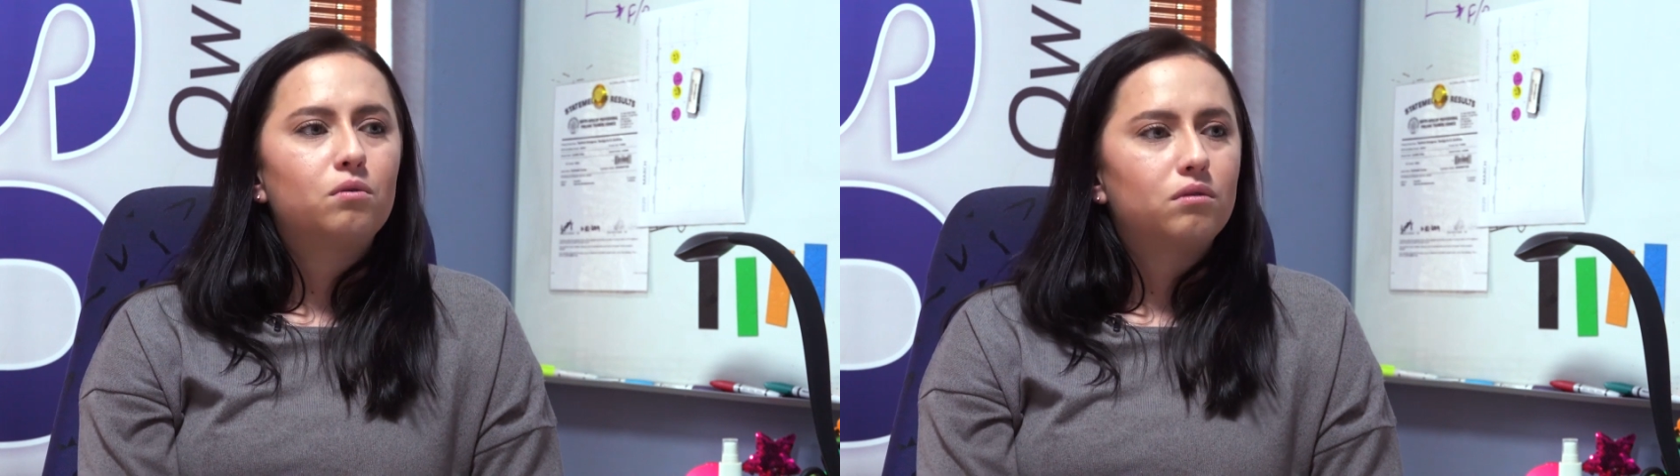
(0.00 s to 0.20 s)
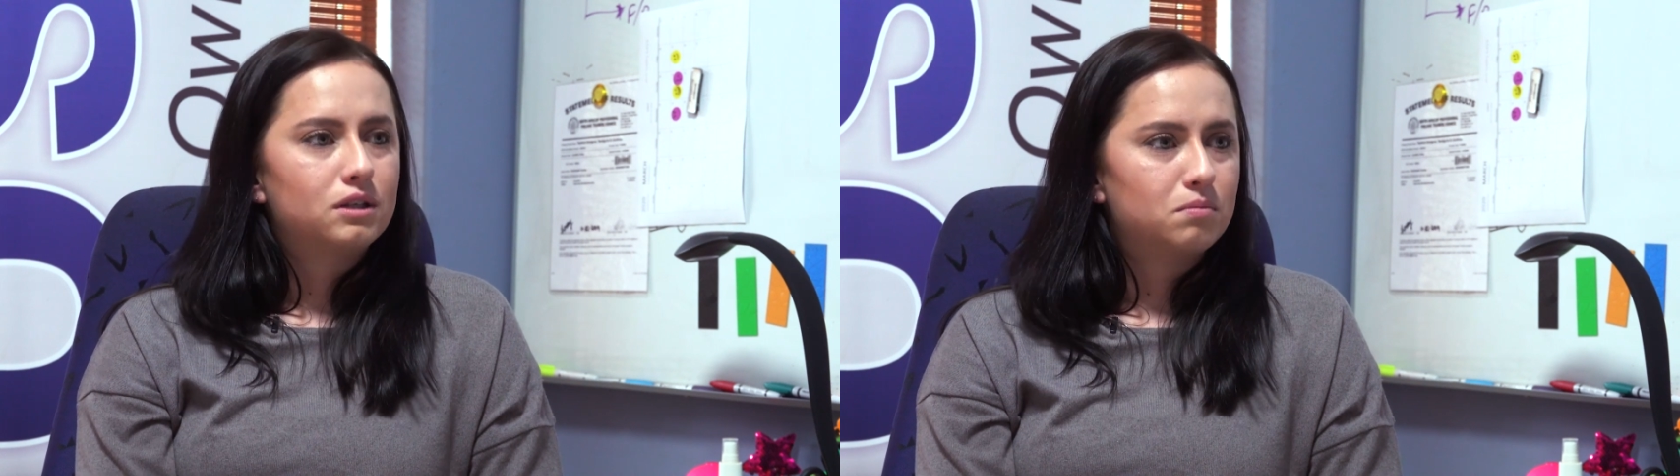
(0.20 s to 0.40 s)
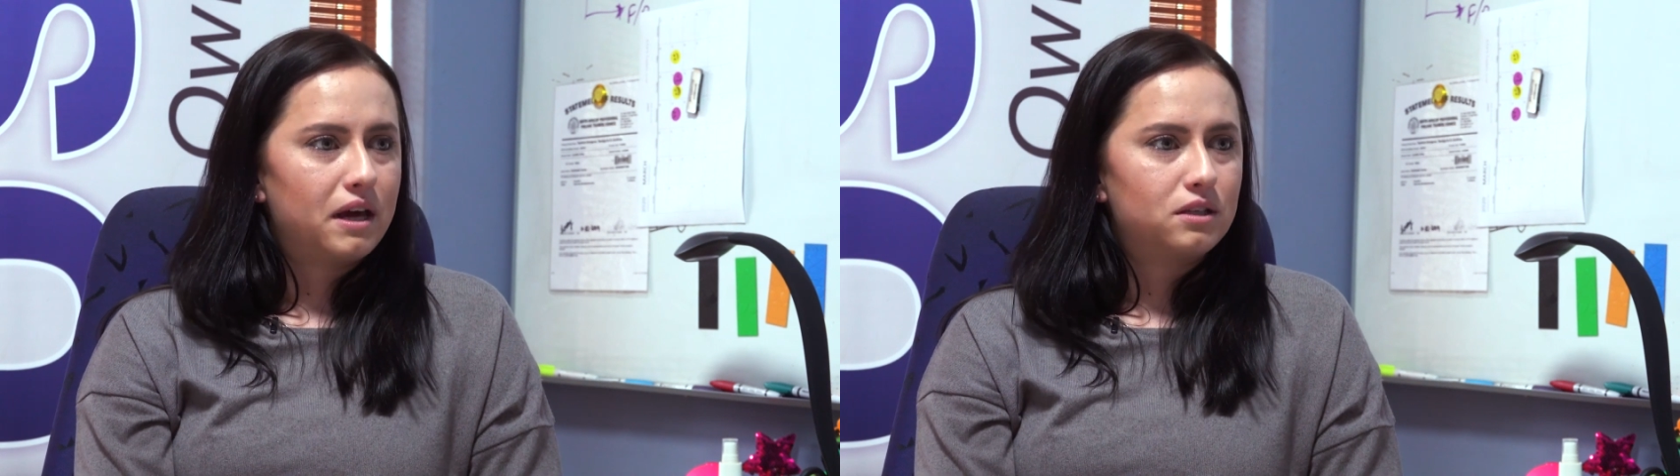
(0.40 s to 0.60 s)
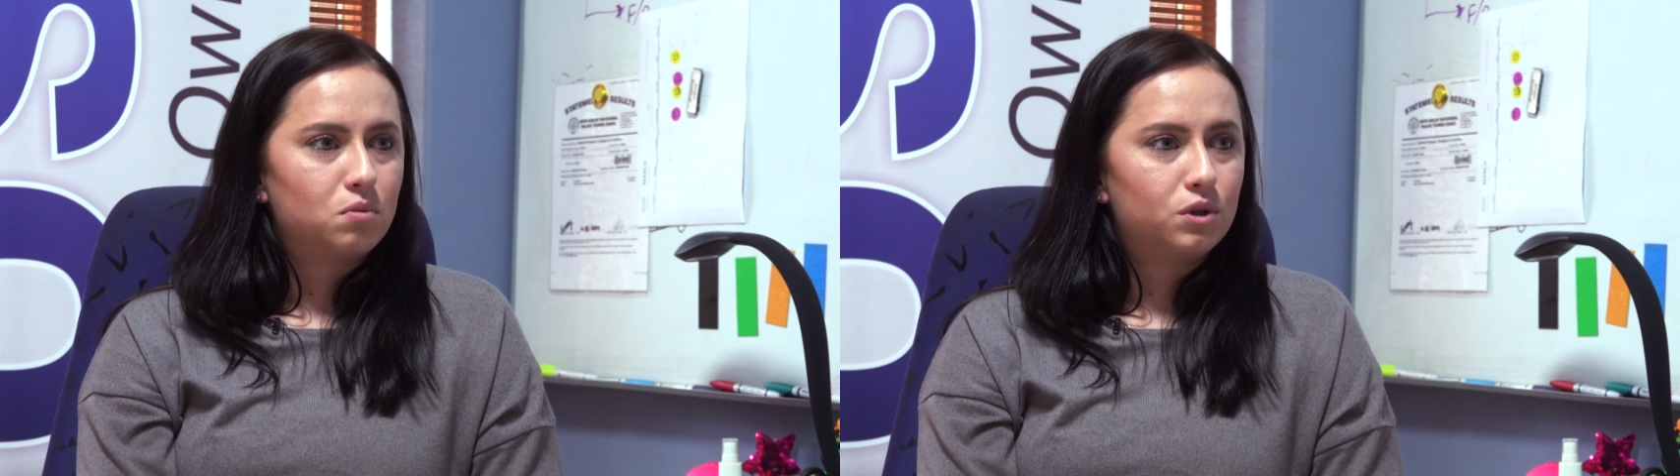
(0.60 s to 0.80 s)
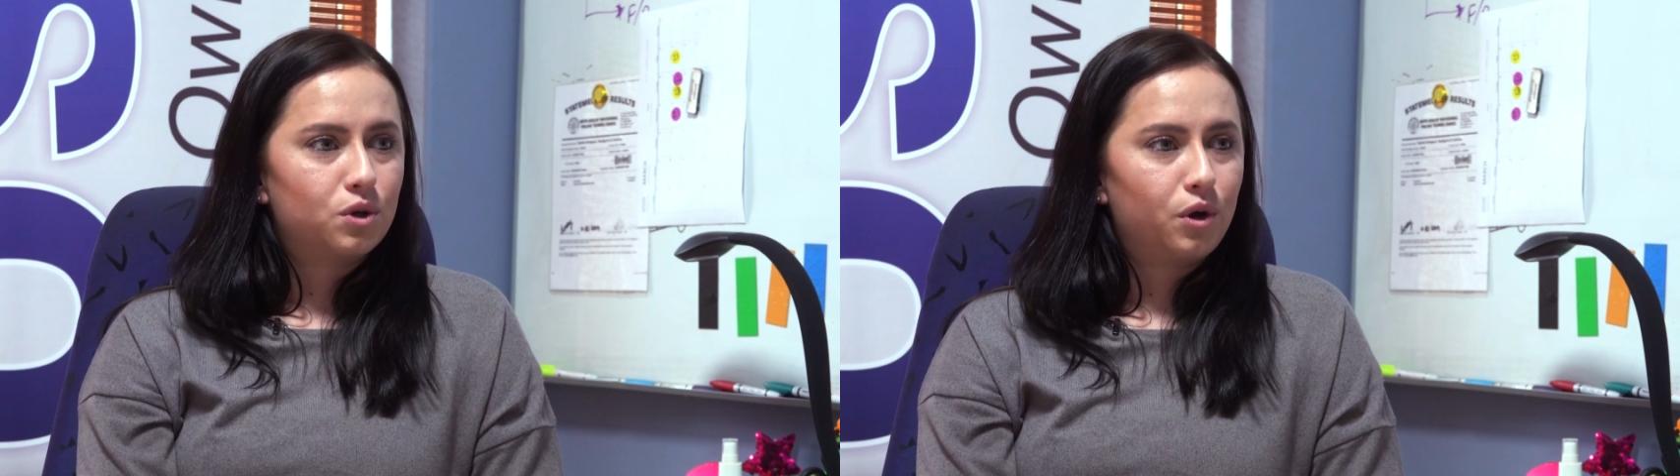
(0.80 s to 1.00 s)
this matter
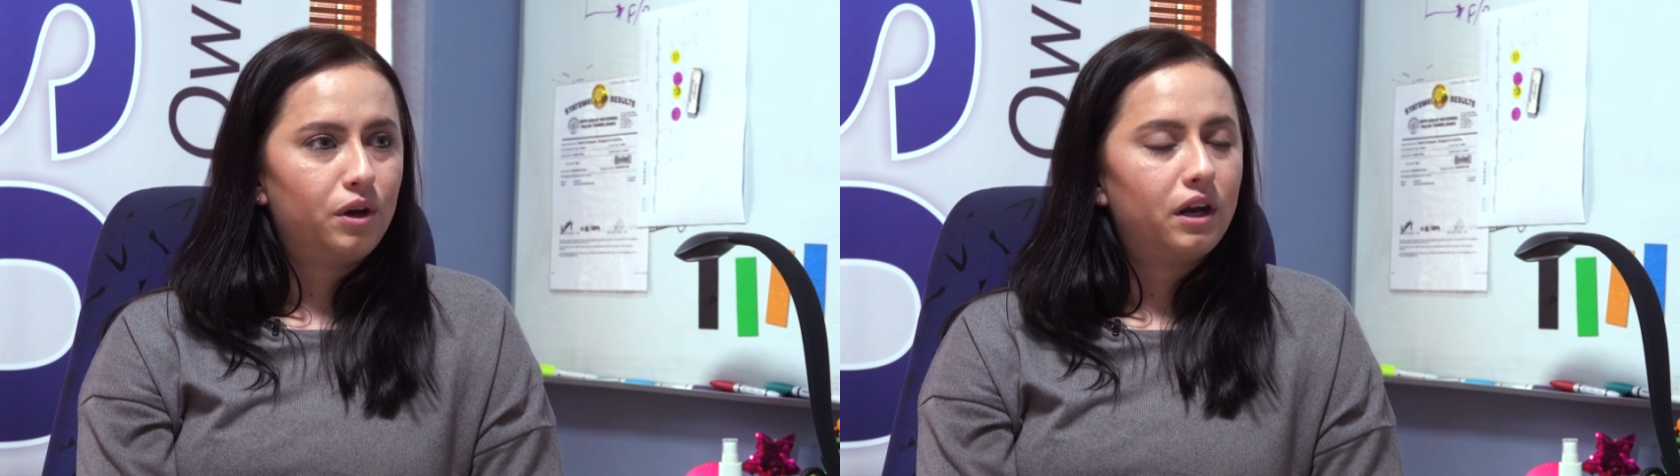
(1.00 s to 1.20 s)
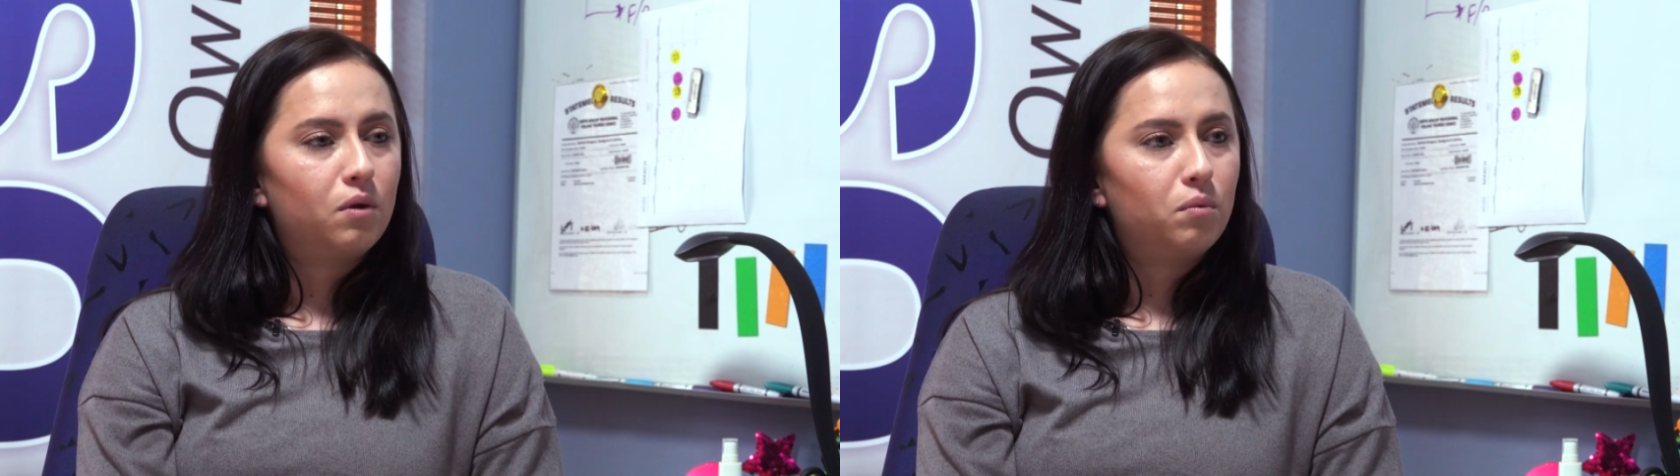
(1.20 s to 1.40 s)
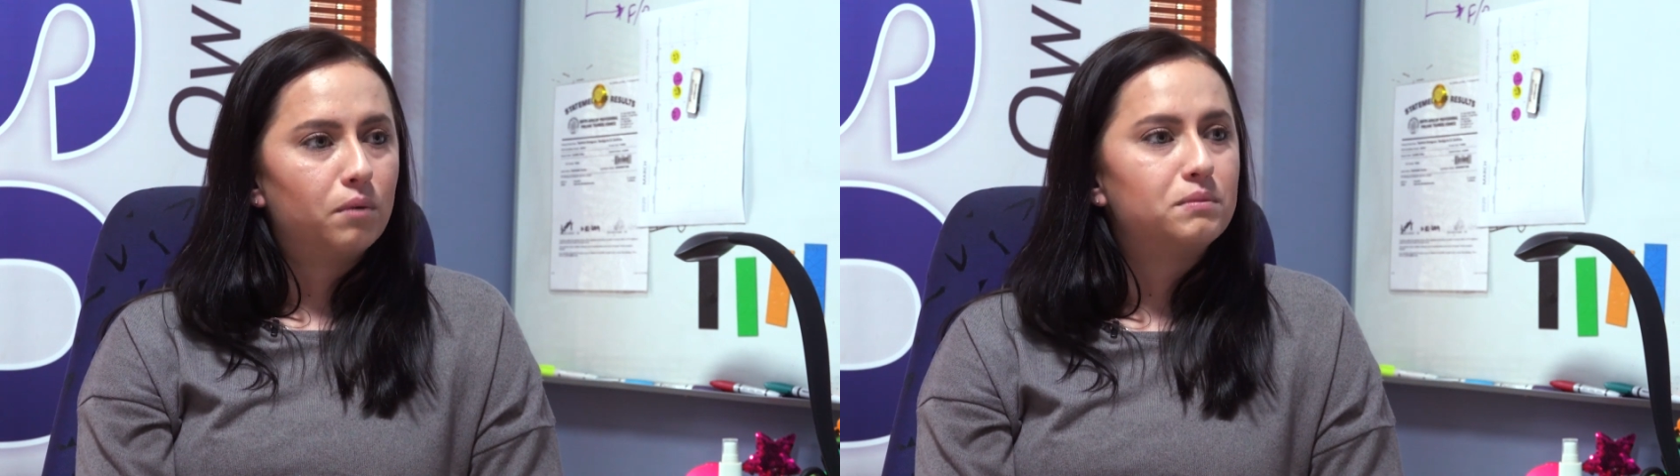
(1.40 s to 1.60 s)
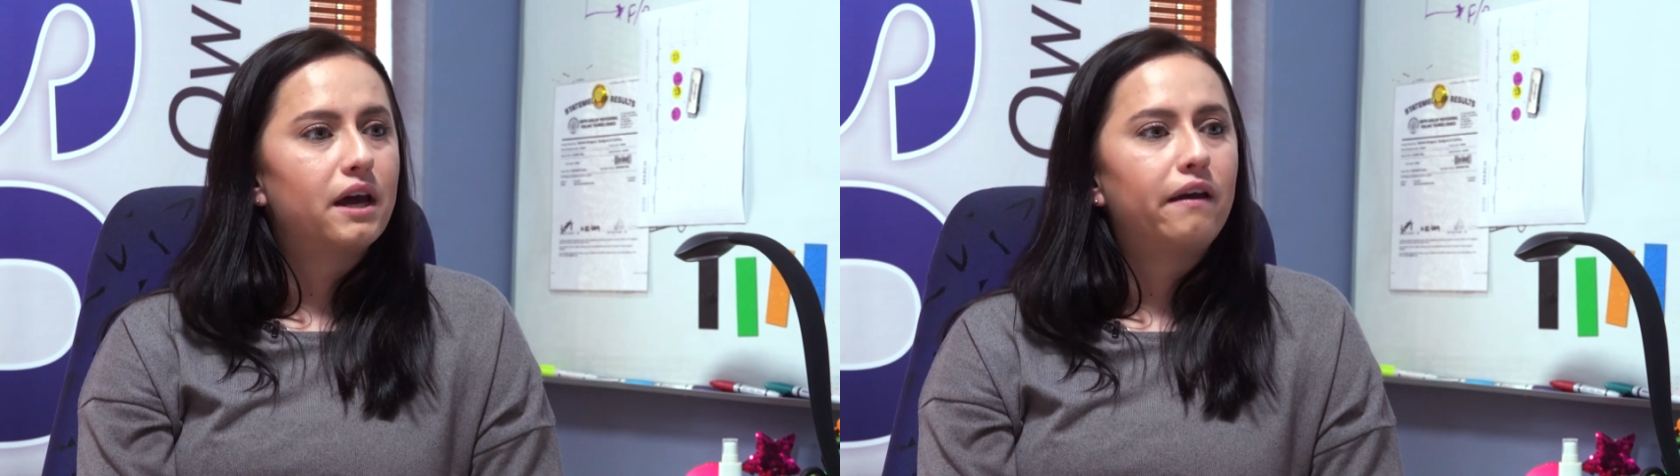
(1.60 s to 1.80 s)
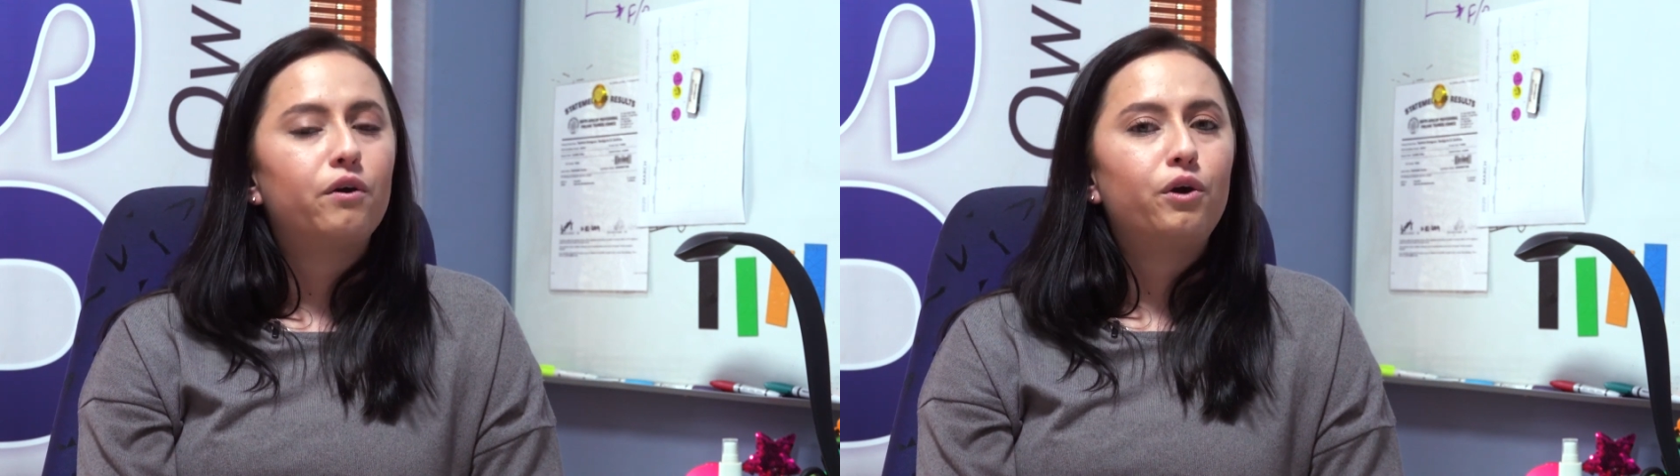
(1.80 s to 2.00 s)
was heard, and we
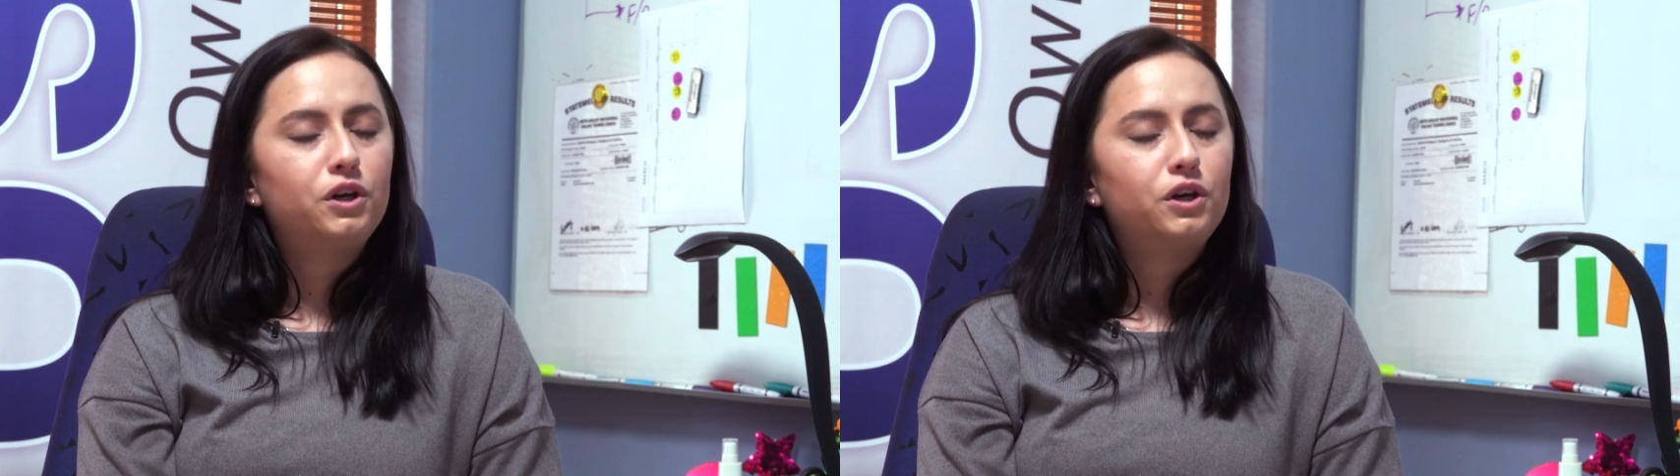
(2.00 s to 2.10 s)
obtained an